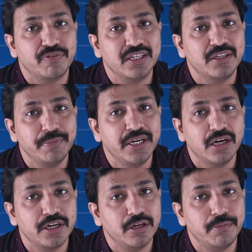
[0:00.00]
For the mean
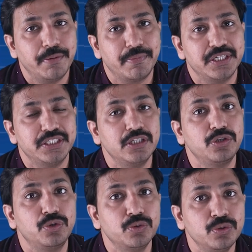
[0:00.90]
arterial blood pressure,
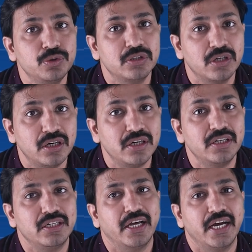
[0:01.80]

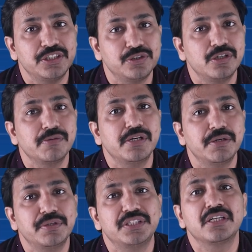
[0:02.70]
2/3 diastolic
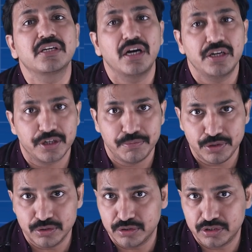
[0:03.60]
blood pressure
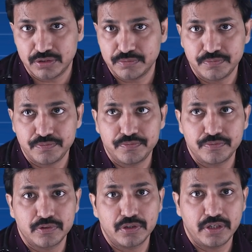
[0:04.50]
contributes.
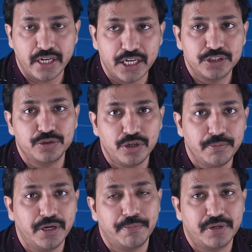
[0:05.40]
Diastolic blood